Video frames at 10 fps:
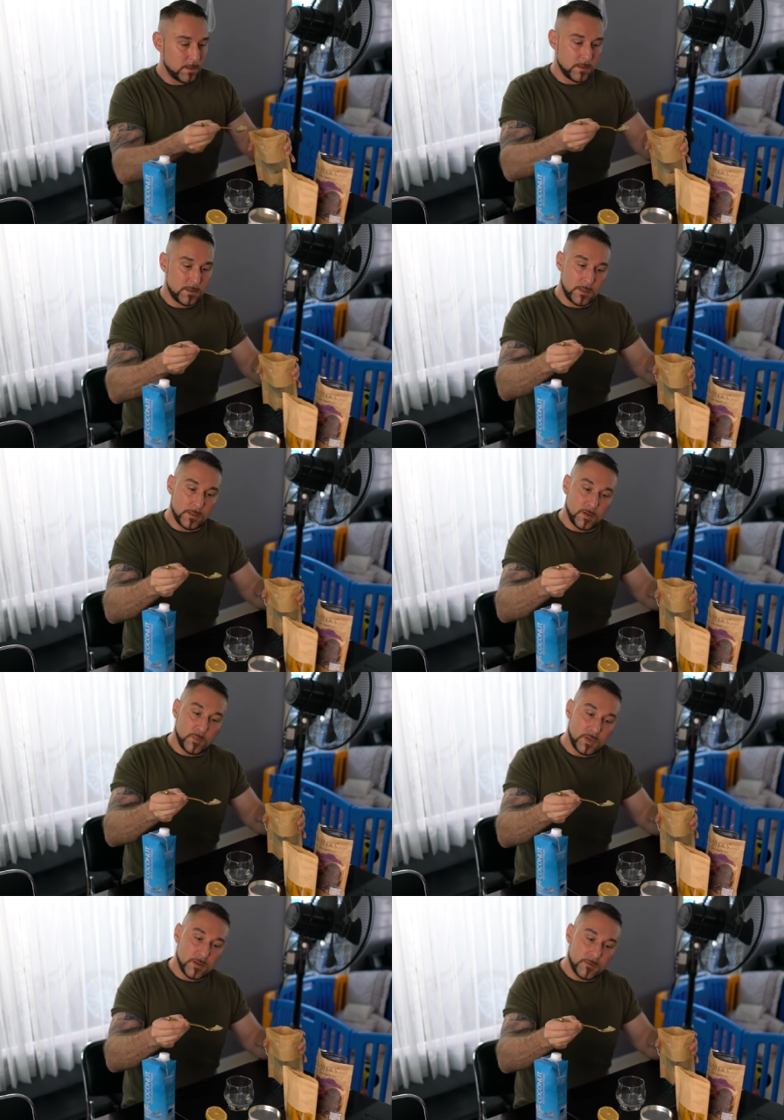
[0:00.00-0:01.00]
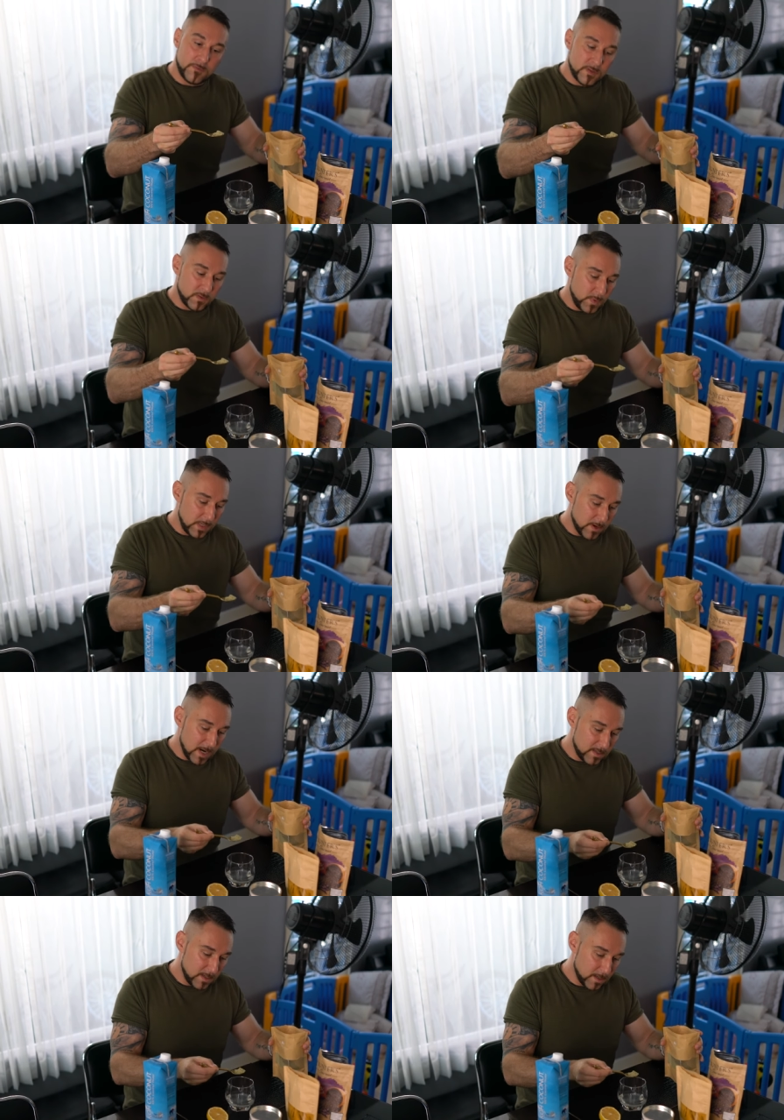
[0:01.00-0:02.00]
just a little bit of this
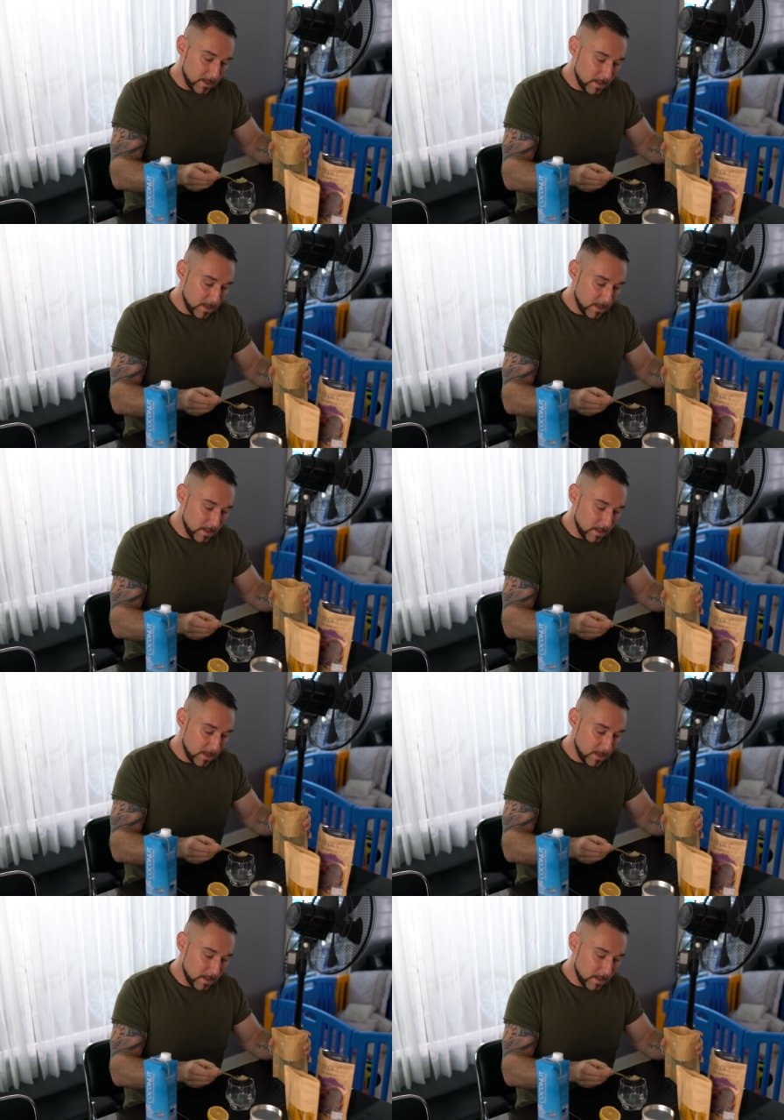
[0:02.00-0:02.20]
wheatgrass here.